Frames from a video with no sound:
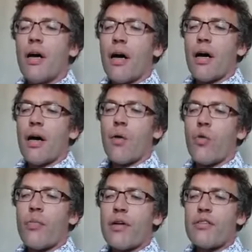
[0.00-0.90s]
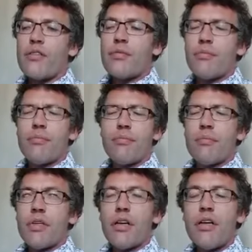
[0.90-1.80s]
uh, almost
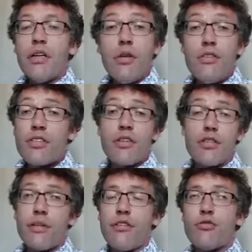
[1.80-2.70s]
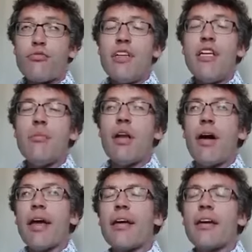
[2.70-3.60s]
hallucinatory,
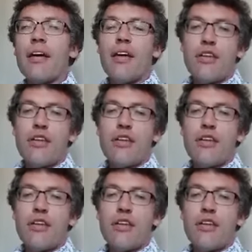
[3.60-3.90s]
dreamlike